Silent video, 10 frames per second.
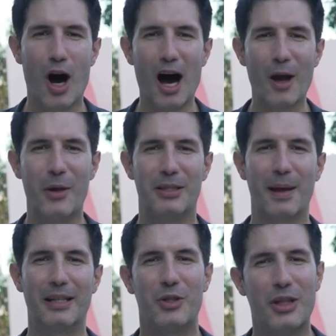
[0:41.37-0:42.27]
Always
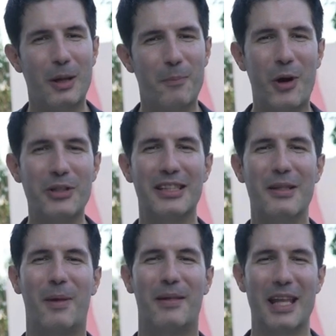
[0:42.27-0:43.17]
make sure you're
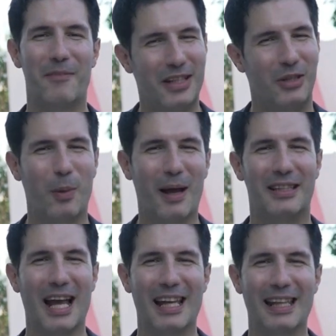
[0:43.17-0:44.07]
purchasing from the official
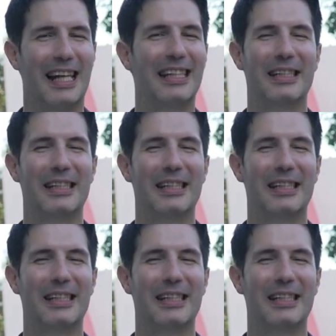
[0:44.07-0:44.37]
website